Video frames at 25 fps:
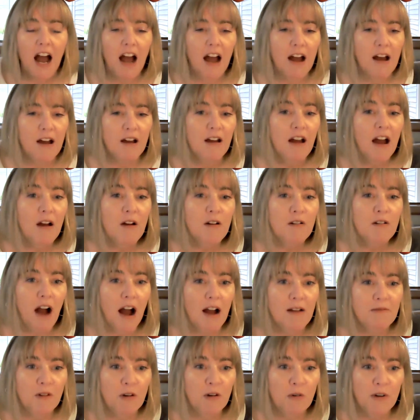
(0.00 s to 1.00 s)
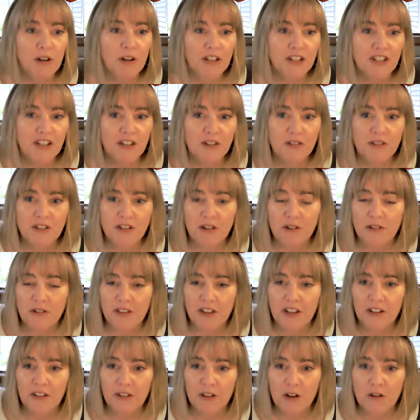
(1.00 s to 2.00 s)
I'm going to turn
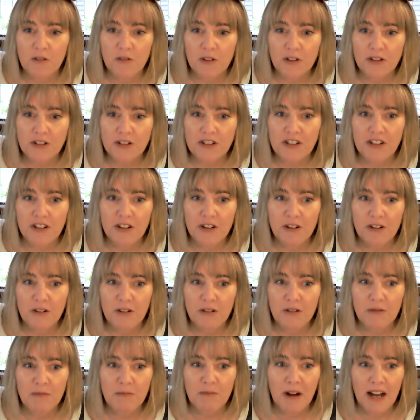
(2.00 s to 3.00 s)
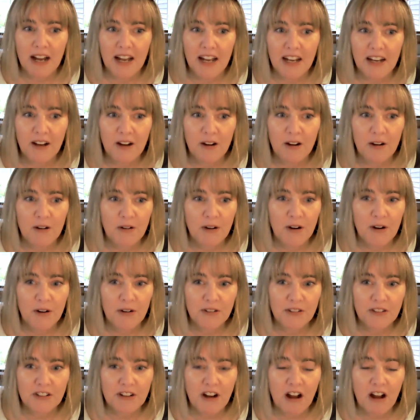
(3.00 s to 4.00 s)
things over to my
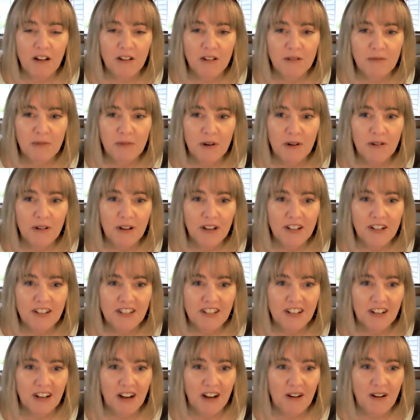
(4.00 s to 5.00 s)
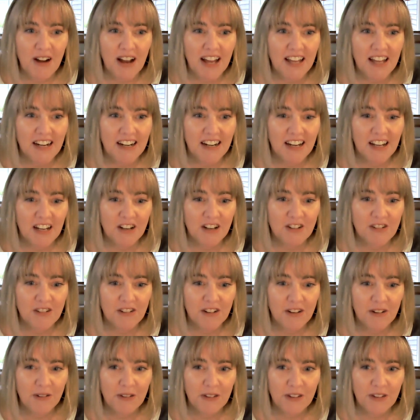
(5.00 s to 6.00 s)
co-host, Colin Brogan, to go ahead and
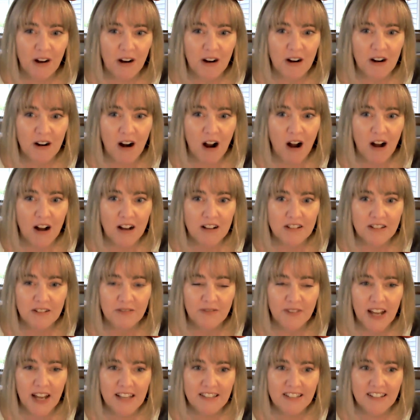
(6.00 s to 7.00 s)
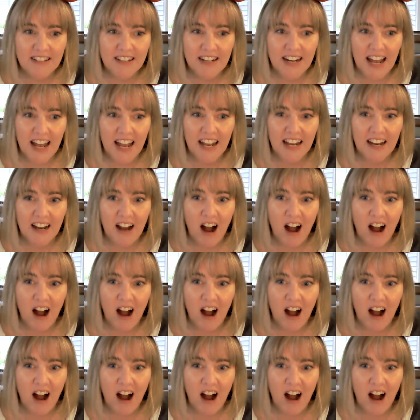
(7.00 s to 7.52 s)
introduce our awesome guest today.